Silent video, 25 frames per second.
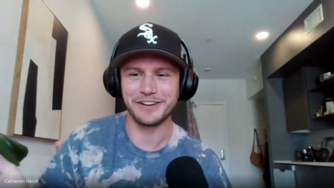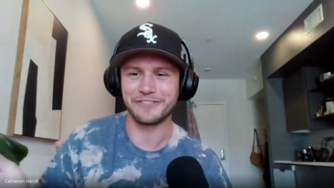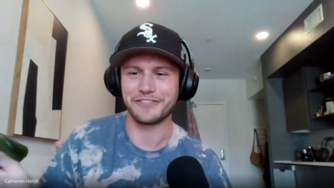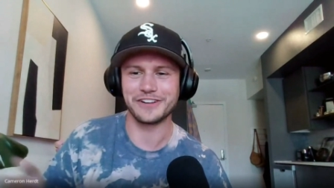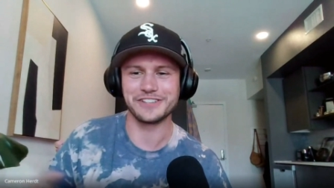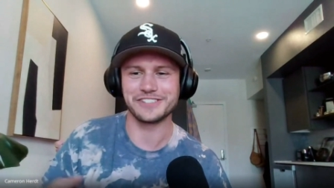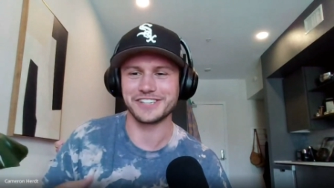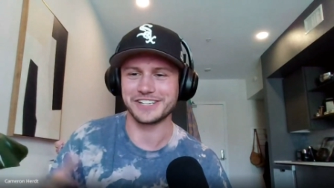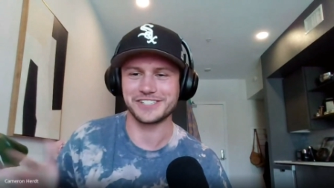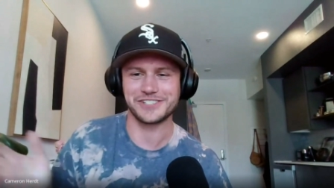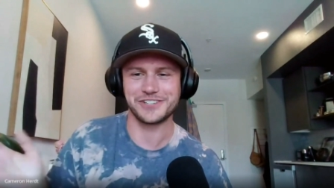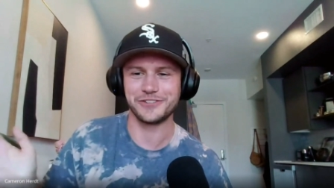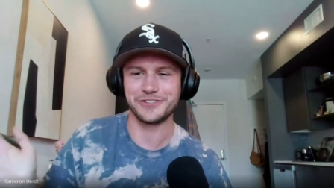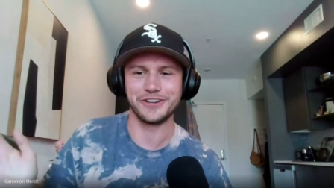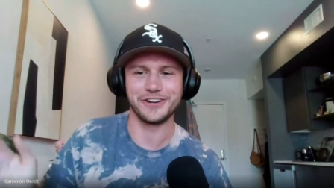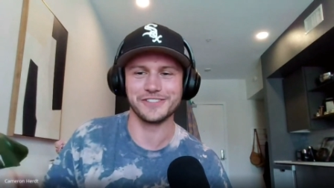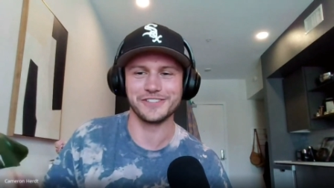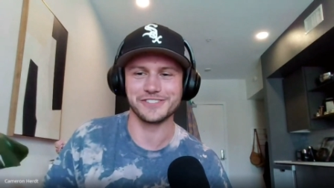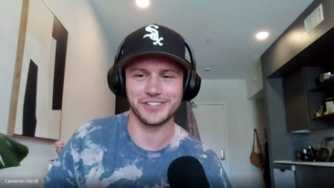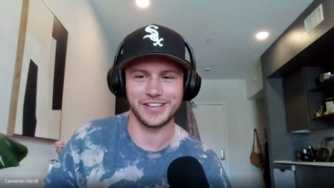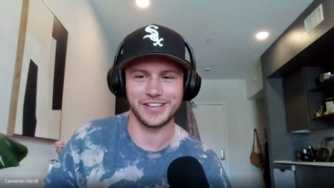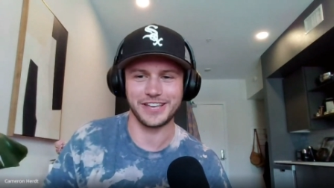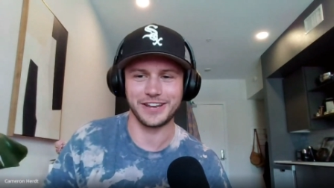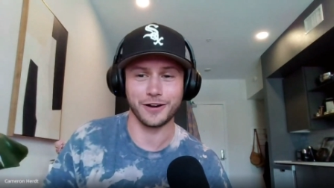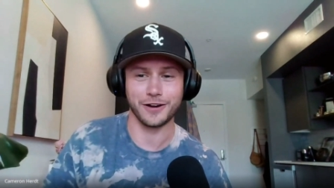my friends like two
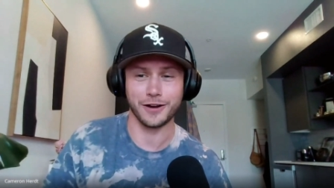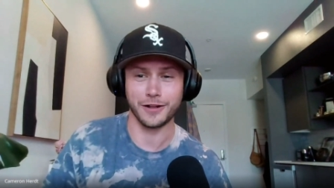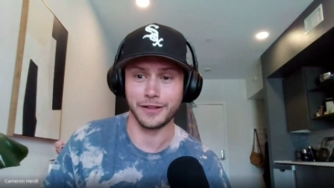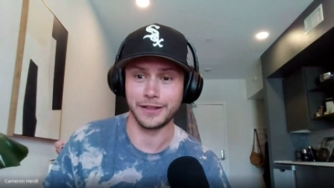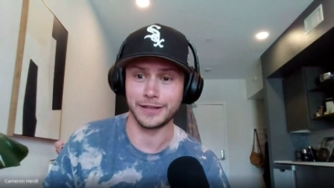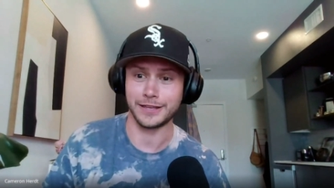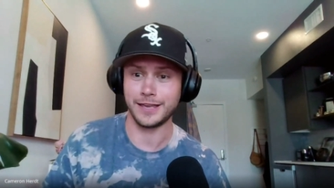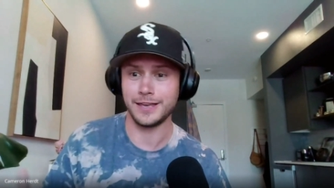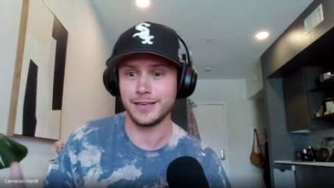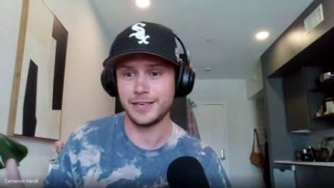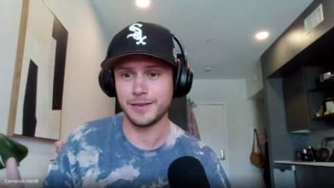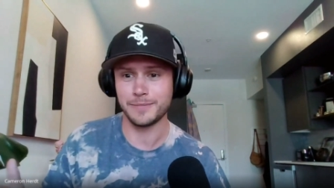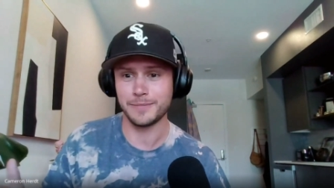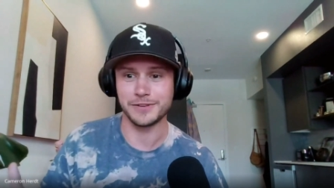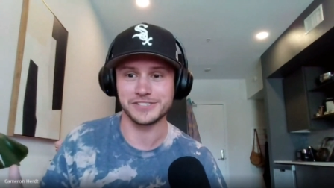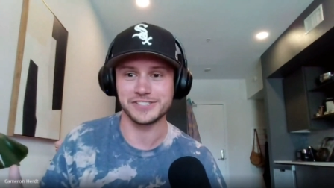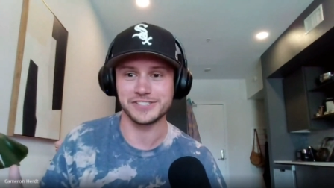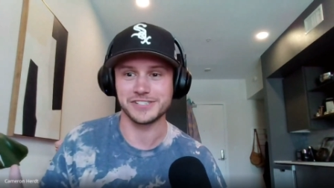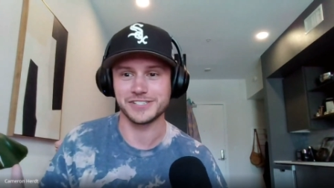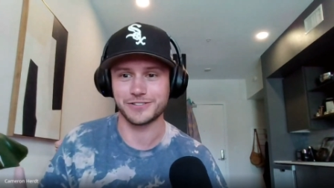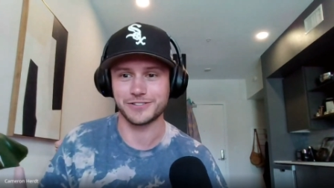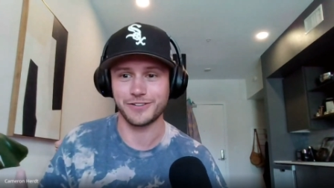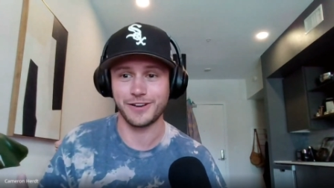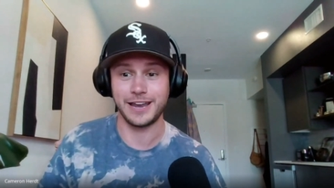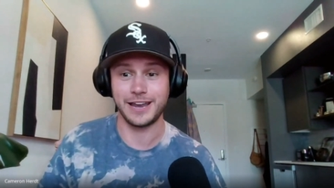years later are like,
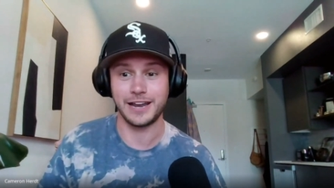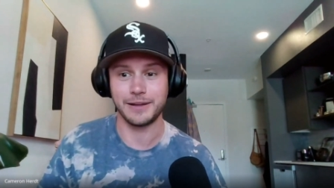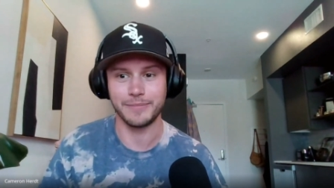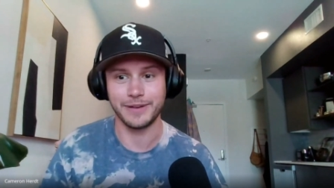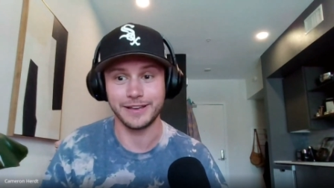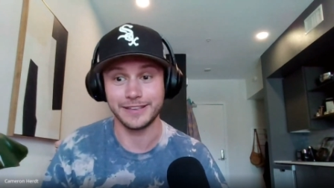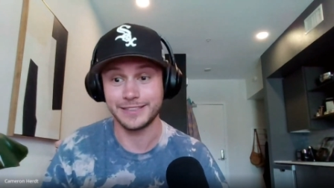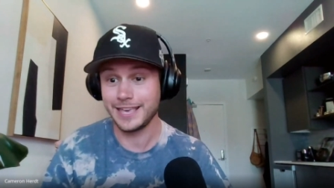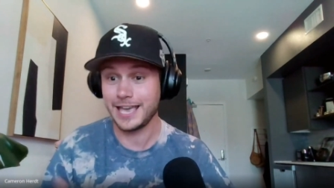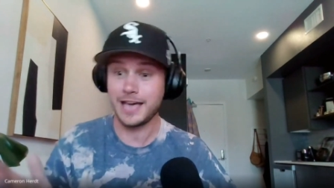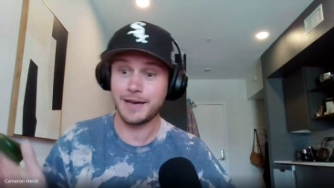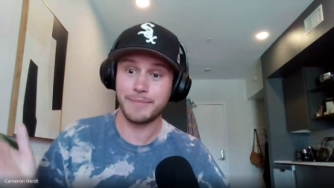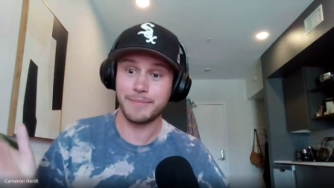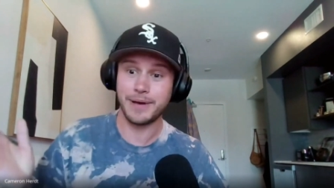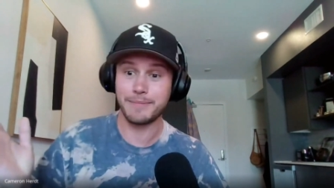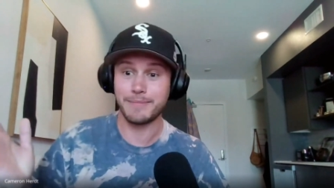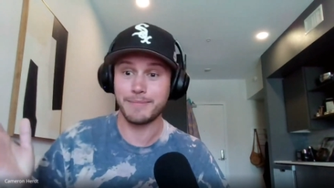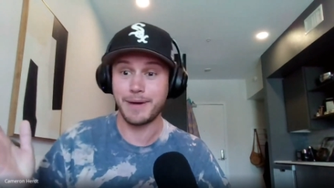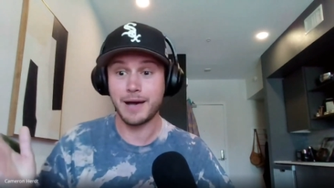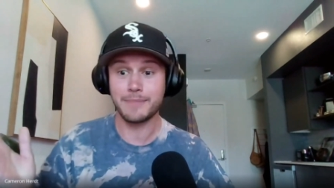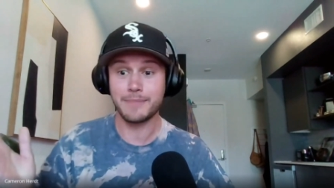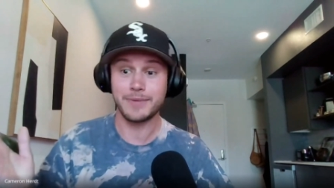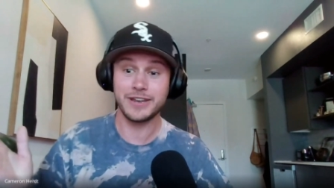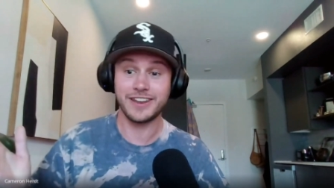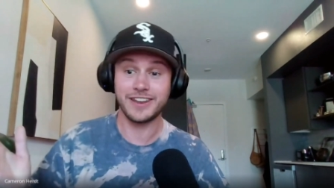"Incubus is great." I'm like, "Yeah, my
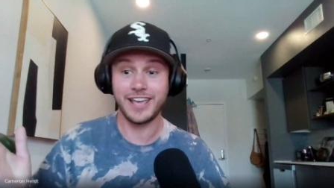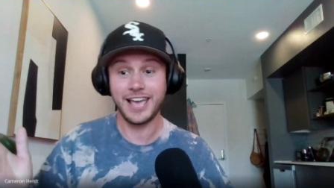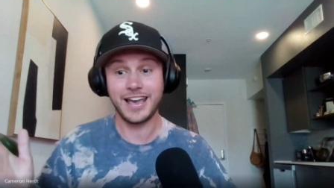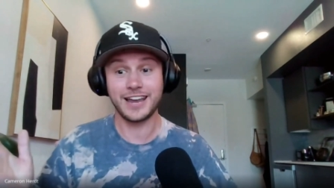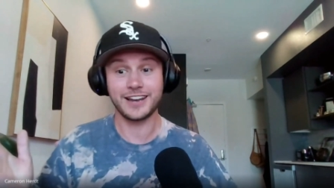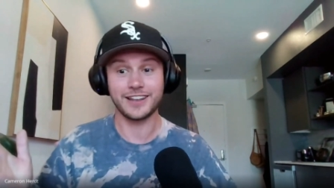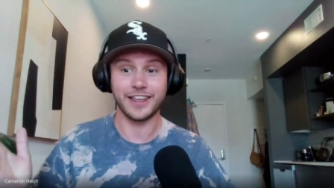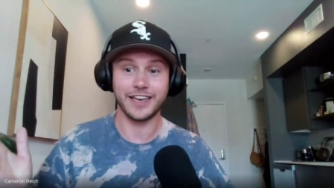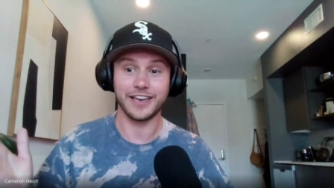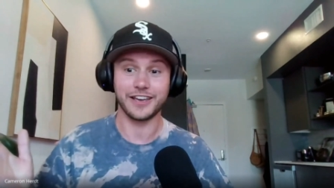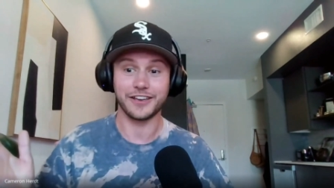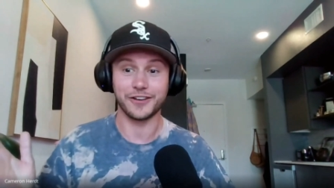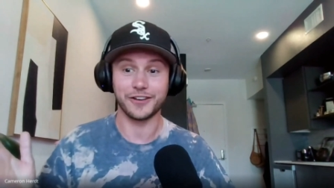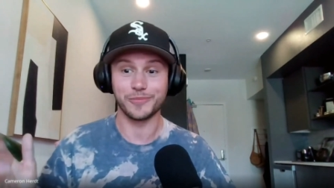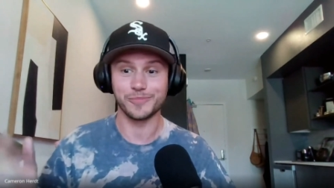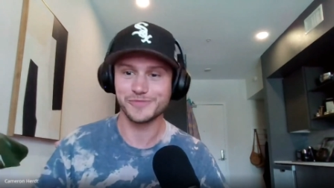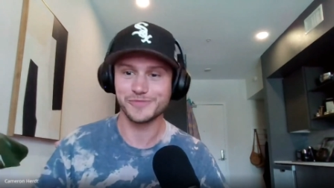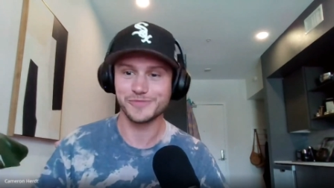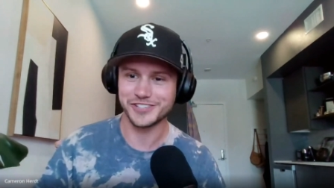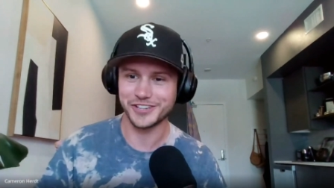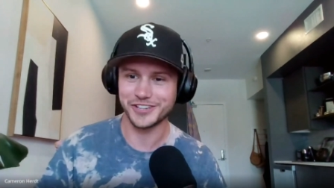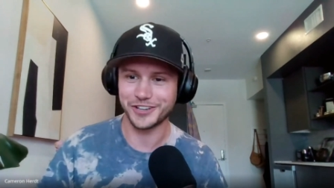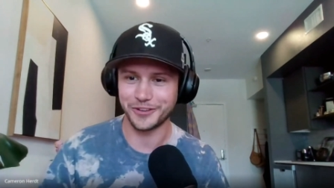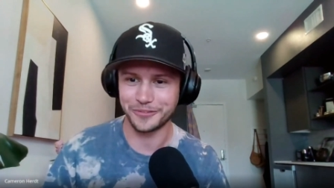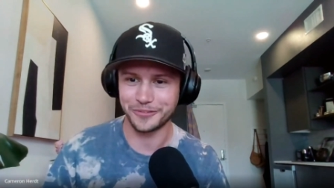mom and dad like them." So.